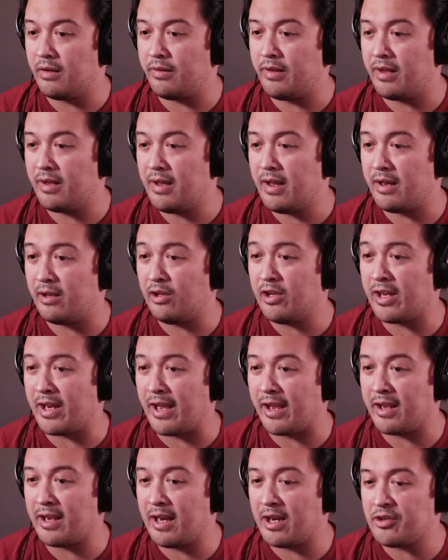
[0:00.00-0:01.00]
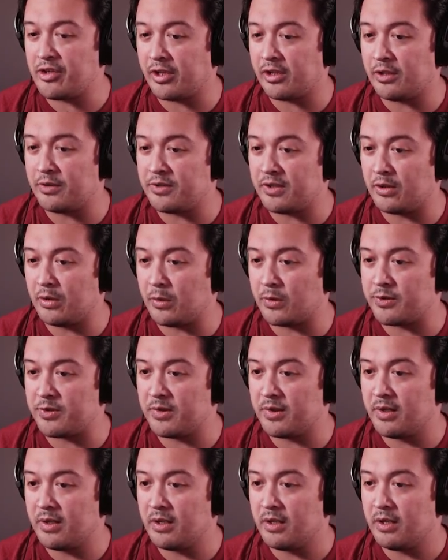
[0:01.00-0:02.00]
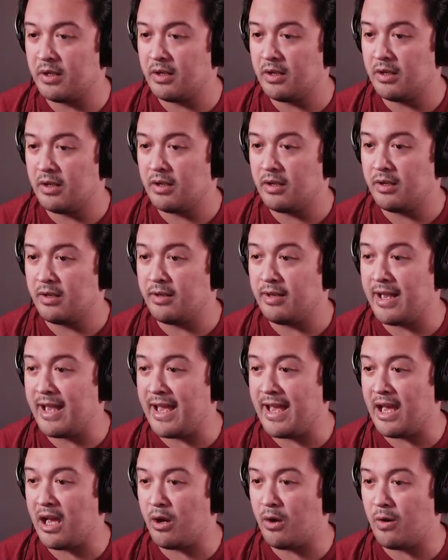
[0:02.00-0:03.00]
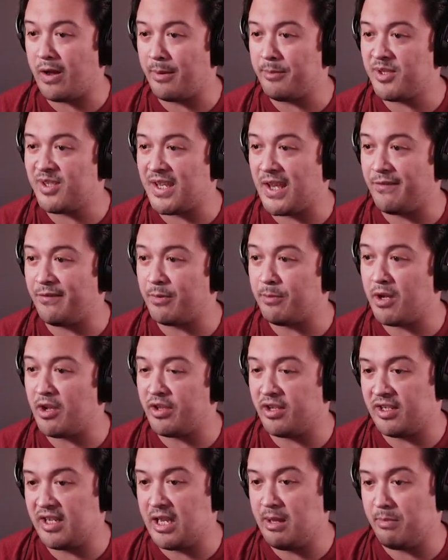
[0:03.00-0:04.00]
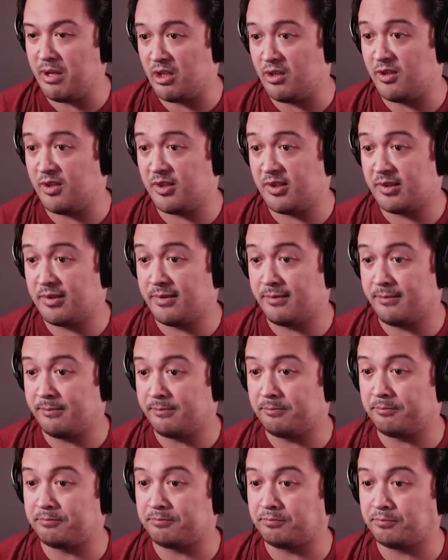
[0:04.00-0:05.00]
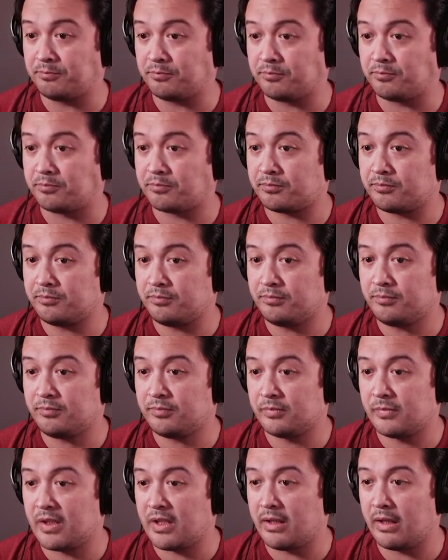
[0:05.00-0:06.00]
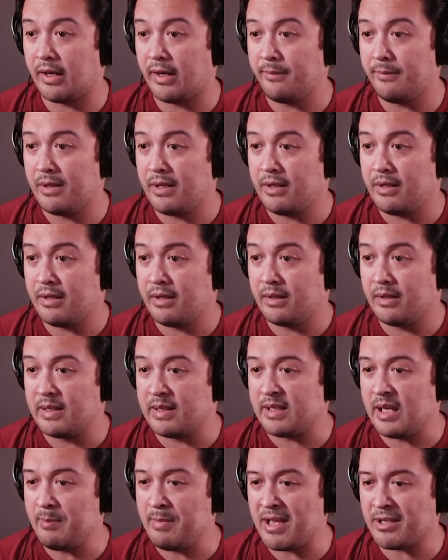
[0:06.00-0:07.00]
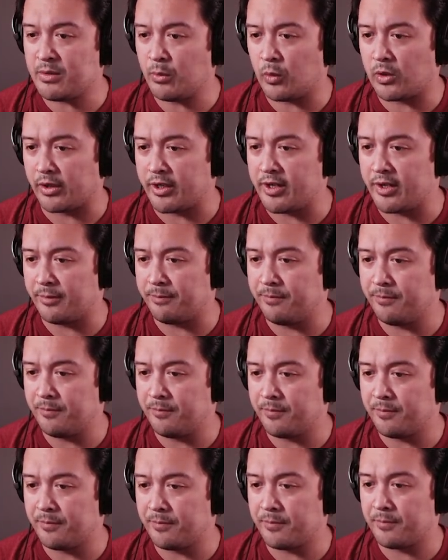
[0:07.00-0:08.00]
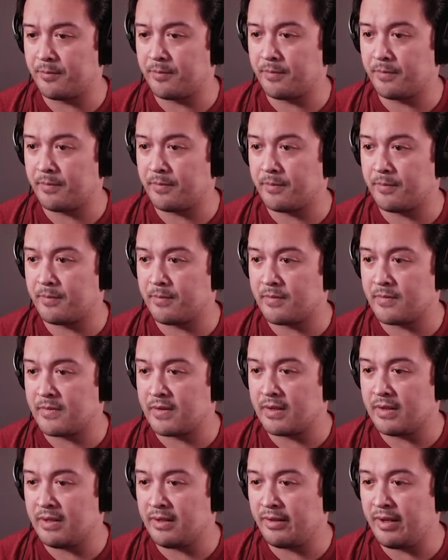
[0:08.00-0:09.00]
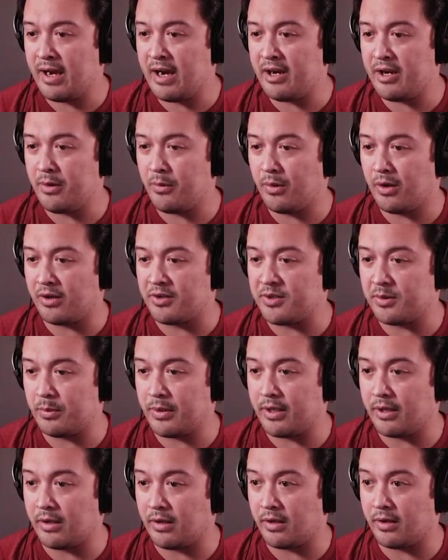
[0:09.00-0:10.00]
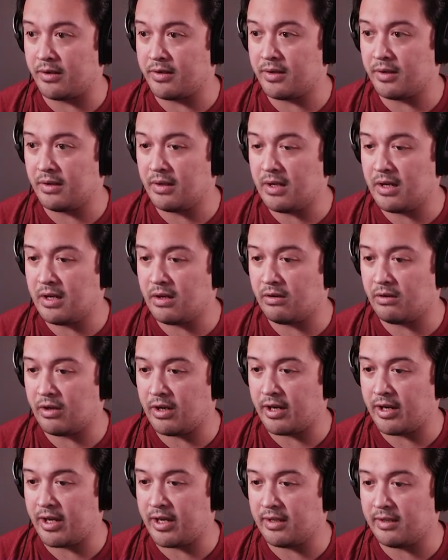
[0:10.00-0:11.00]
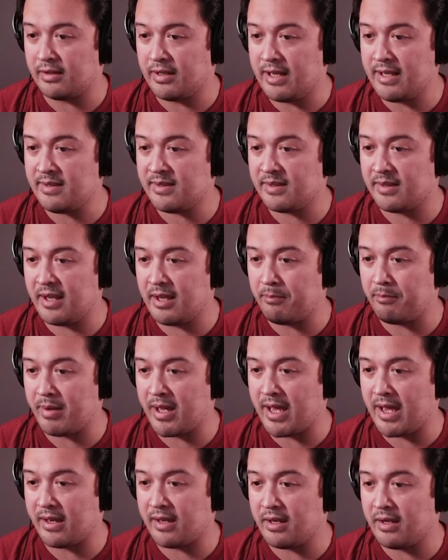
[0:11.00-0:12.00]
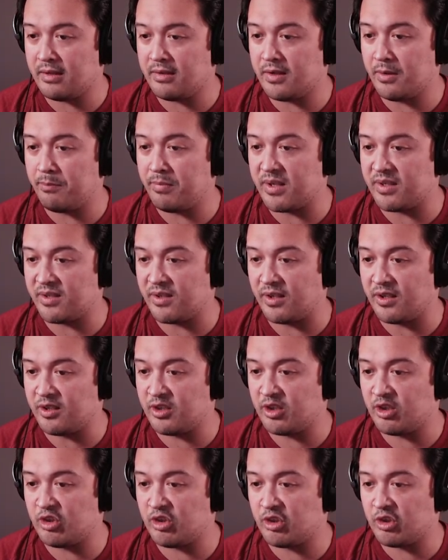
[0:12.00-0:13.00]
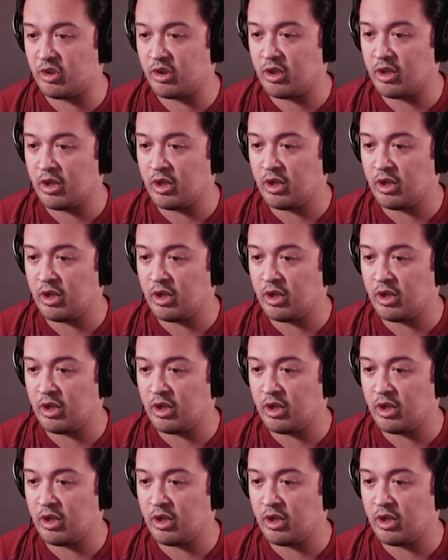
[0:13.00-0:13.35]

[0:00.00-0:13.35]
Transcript: Oh, thank God. Look at it. I could actually close the doors. Now I'm safe from all the demons. All right. Let's get back to work here. There you are, sweetheart. All right. Let's get back to business.